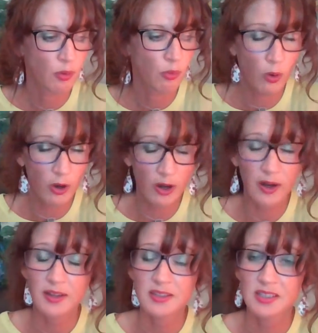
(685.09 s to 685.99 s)

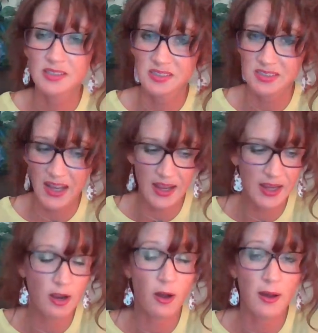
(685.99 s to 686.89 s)
Work to
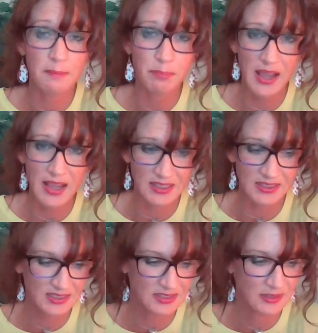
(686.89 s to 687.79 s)
stay on pace.